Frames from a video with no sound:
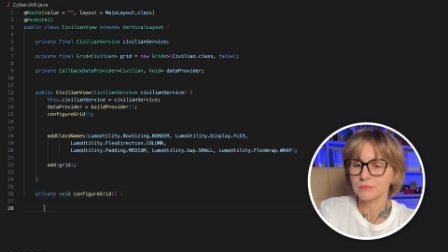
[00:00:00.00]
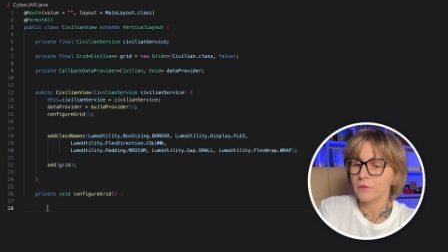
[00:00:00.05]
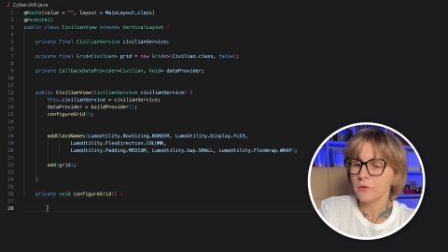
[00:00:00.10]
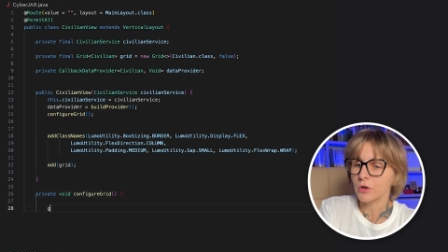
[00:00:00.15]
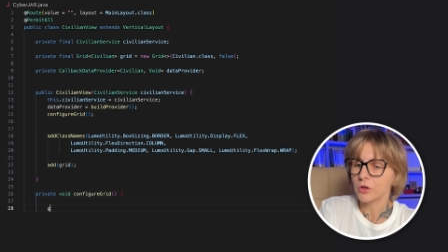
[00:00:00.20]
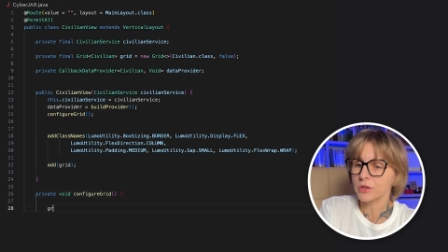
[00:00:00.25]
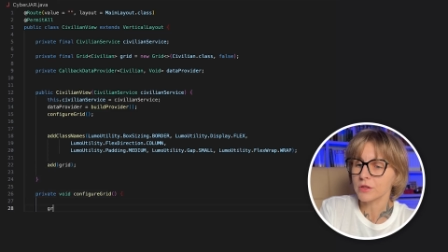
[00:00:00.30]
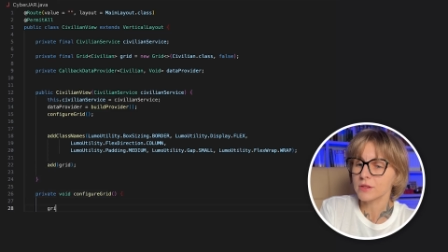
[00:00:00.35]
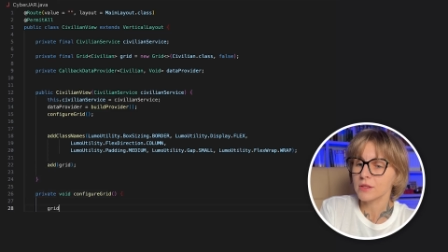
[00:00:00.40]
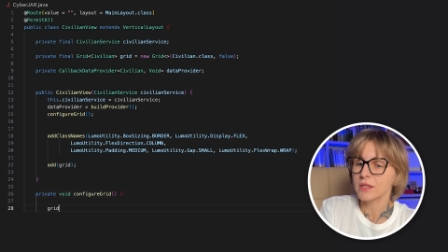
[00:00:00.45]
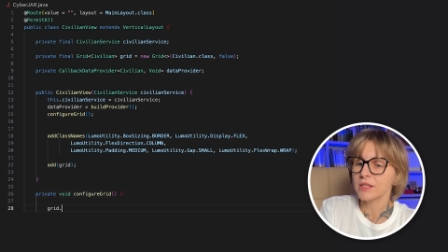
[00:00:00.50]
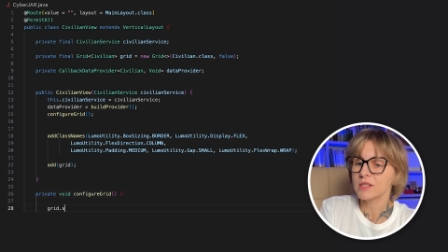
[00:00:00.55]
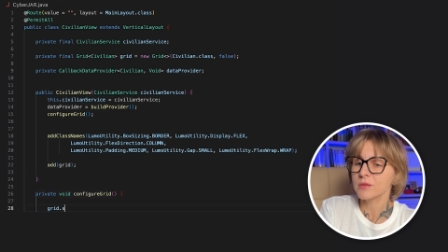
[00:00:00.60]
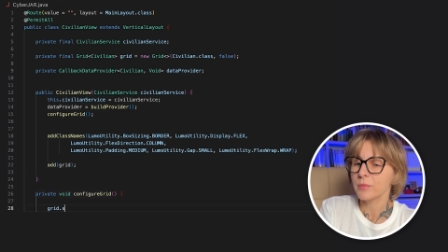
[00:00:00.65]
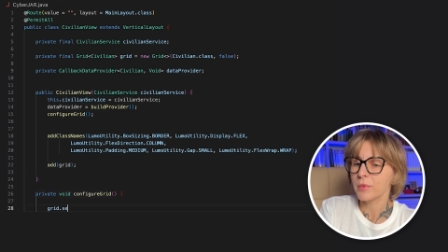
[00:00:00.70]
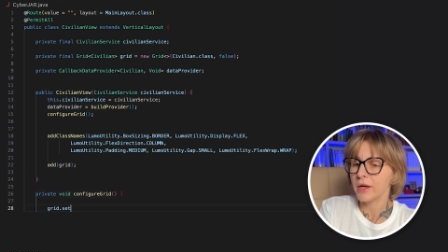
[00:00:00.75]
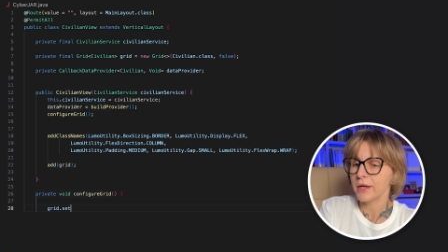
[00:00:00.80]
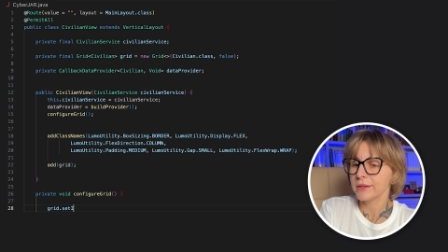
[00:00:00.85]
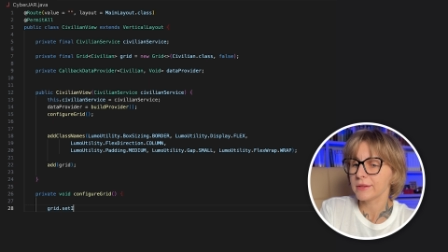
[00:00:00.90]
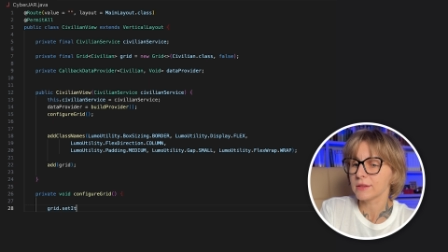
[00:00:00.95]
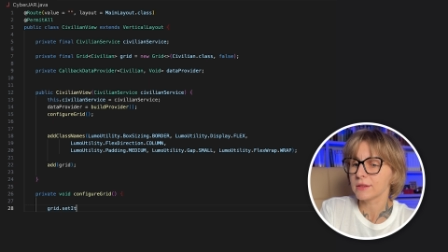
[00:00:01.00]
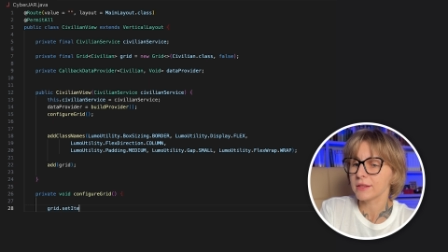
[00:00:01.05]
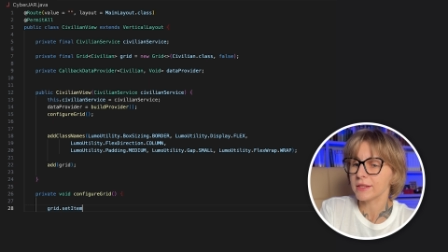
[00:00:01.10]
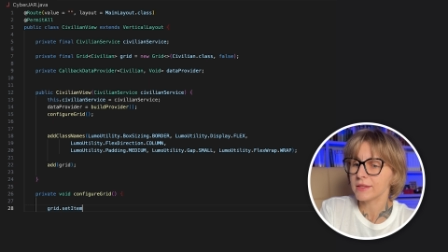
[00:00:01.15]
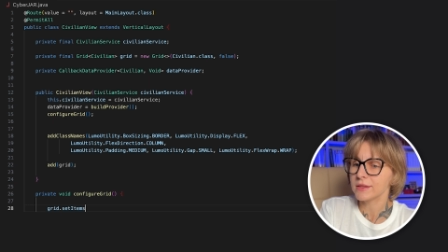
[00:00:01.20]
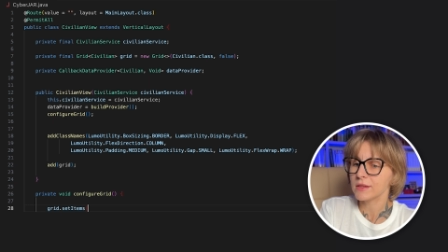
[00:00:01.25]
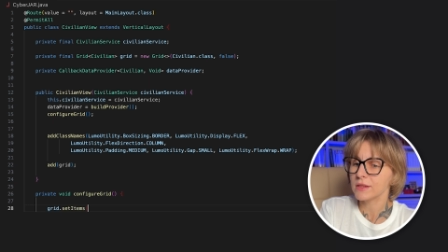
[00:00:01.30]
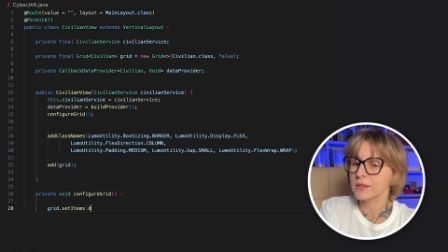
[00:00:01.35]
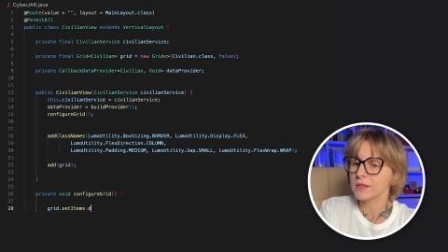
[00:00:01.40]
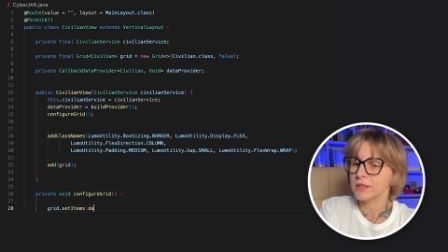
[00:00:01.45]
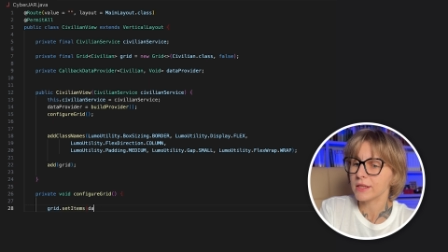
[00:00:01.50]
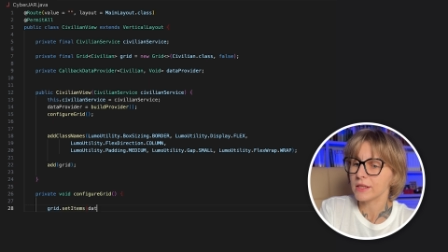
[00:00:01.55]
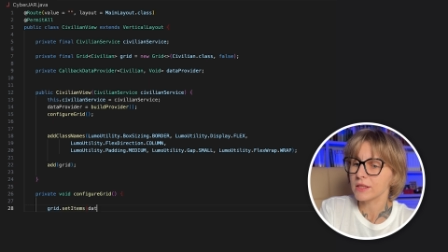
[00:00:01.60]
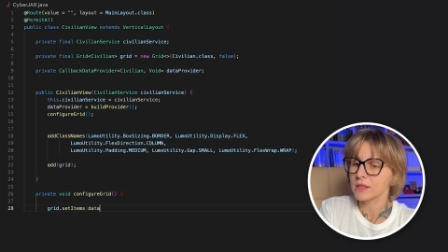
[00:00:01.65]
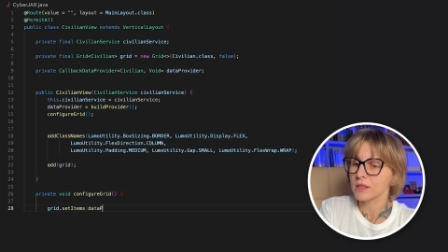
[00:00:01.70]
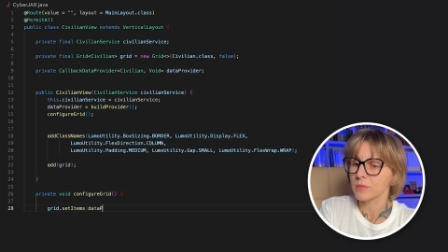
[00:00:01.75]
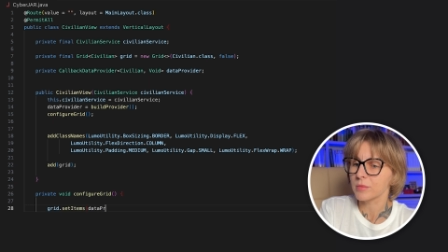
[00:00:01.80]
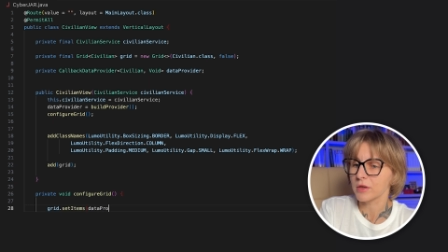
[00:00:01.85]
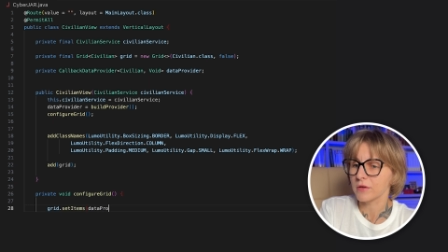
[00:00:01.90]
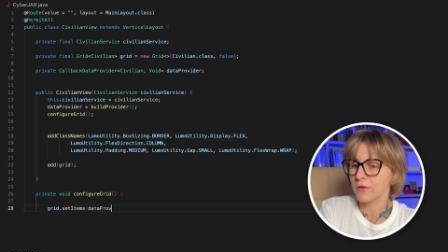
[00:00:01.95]
First, let's find a lazy
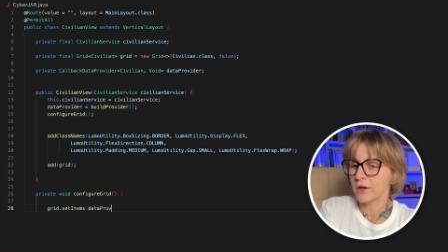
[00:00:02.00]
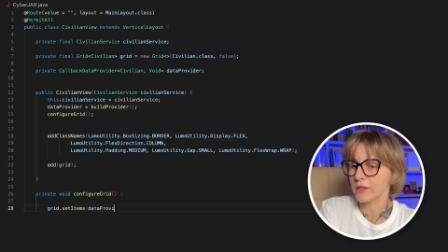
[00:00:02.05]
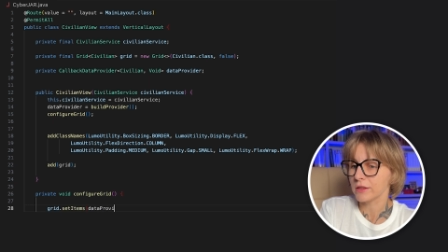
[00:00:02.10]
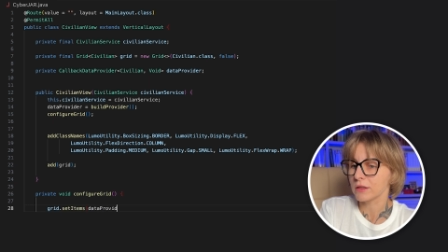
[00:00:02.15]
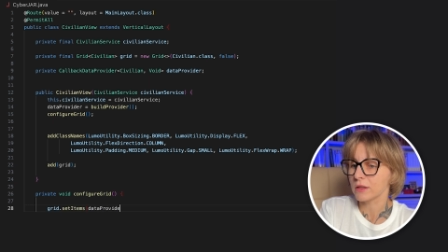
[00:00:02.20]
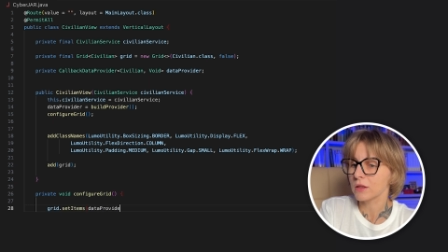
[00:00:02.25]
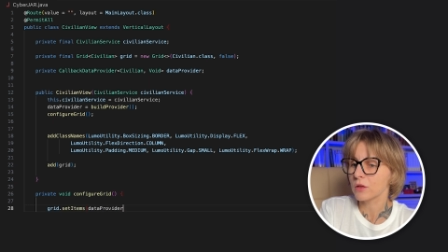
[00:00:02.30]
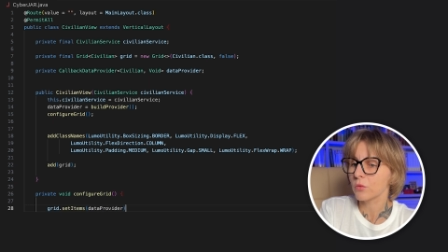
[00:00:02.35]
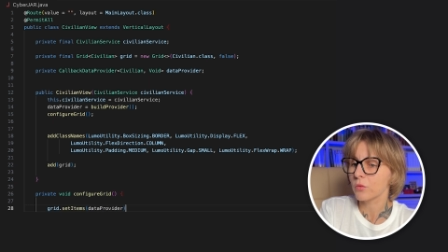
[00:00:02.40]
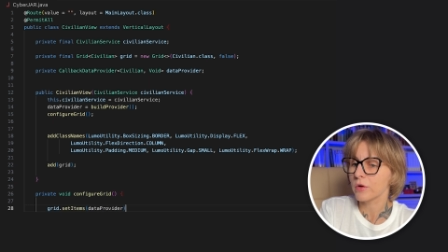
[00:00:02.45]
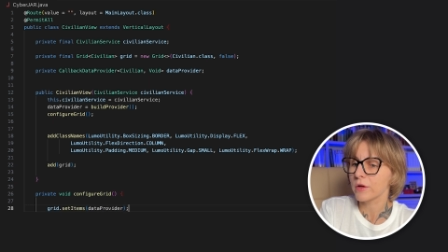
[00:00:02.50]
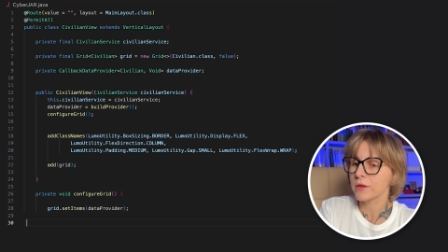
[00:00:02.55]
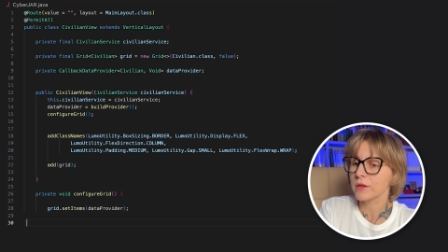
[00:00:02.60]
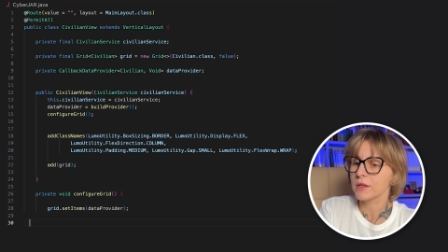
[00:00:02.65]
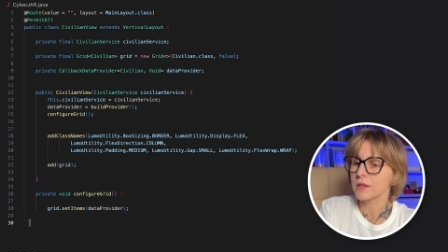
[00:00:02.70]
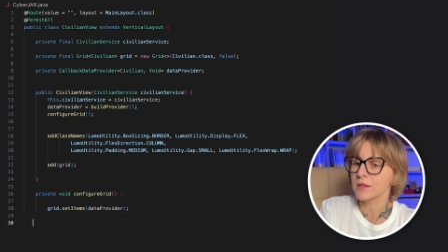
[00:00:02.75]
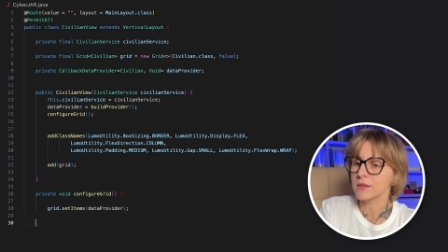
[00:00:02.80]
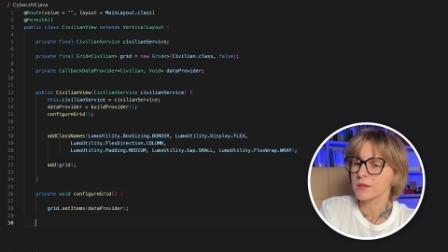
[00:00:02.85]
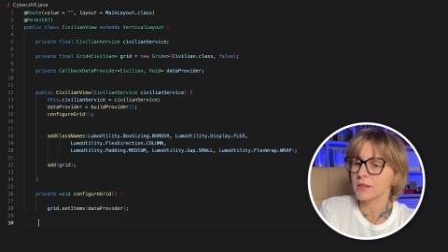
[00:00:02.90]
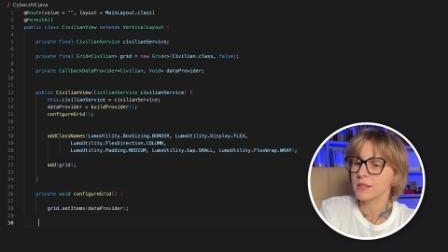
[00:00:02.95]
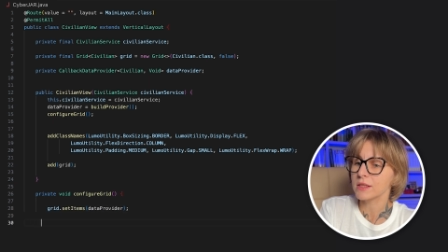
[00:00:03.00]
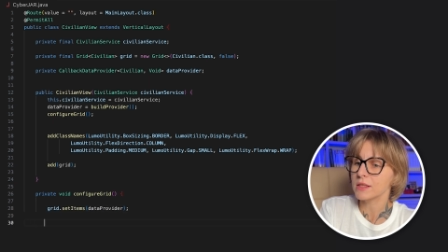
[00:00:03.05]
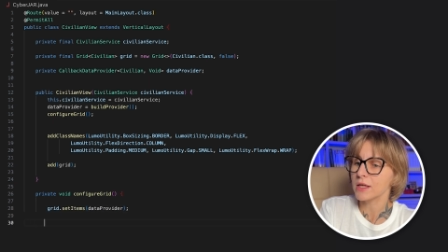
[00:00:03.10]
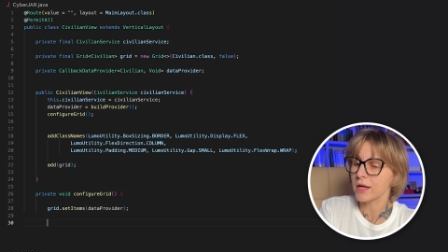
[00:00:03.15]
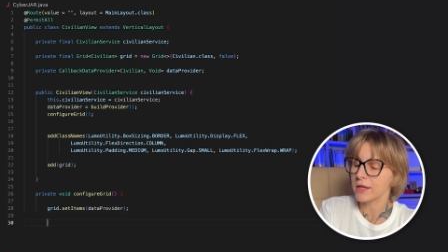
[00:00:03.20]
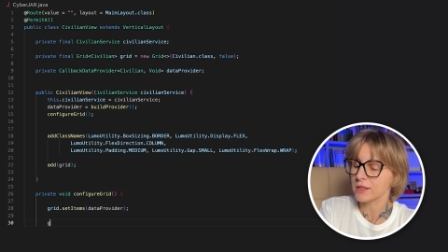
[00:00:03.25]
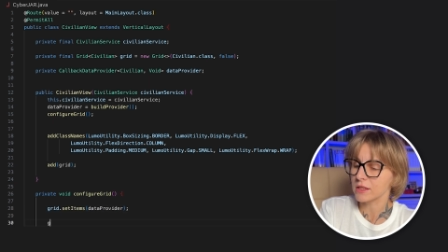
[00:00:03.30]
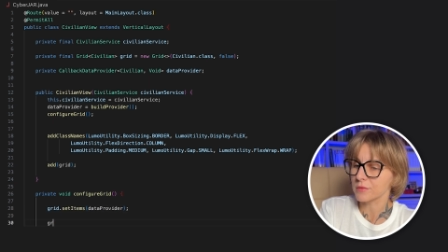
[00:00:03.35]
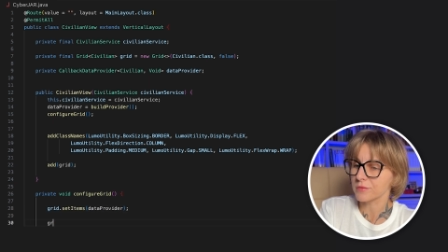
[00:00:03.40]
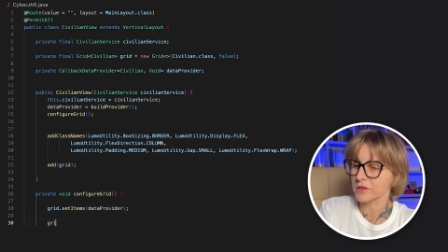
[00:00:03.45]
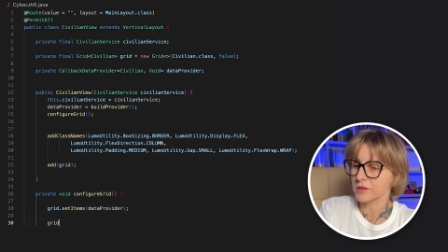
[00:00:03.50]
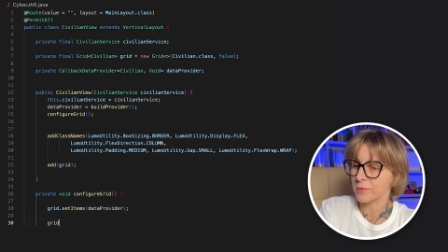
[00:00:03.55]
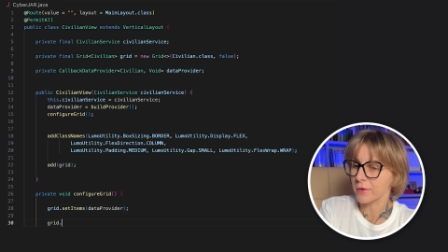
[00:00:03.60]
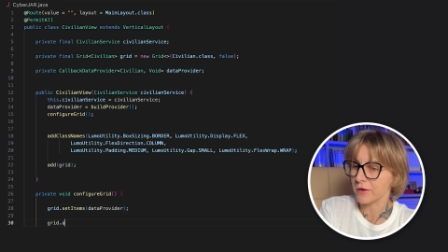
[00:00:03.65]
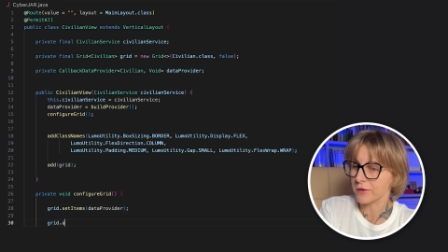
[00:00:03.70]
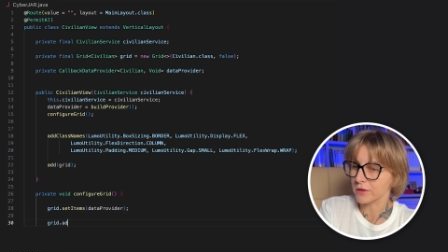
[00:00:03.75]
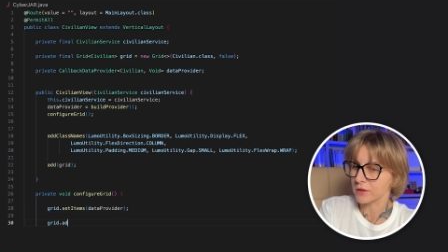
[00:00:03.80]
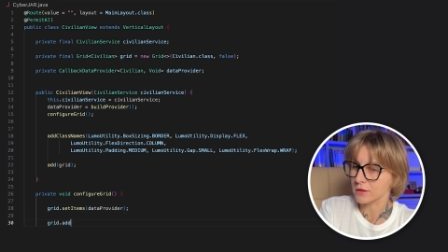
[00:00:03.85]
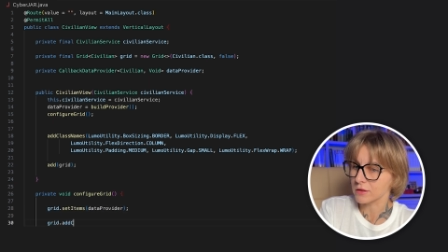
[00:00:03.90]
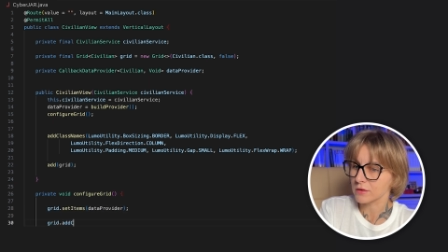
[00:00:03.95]
data provider with the setItems
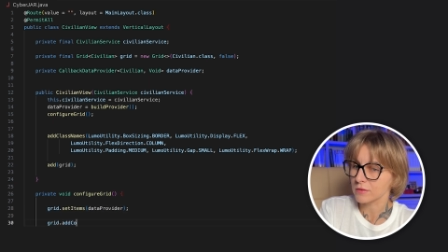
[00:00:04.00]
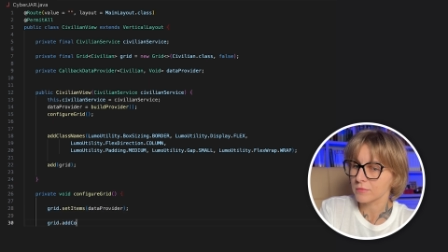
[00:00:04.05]
method.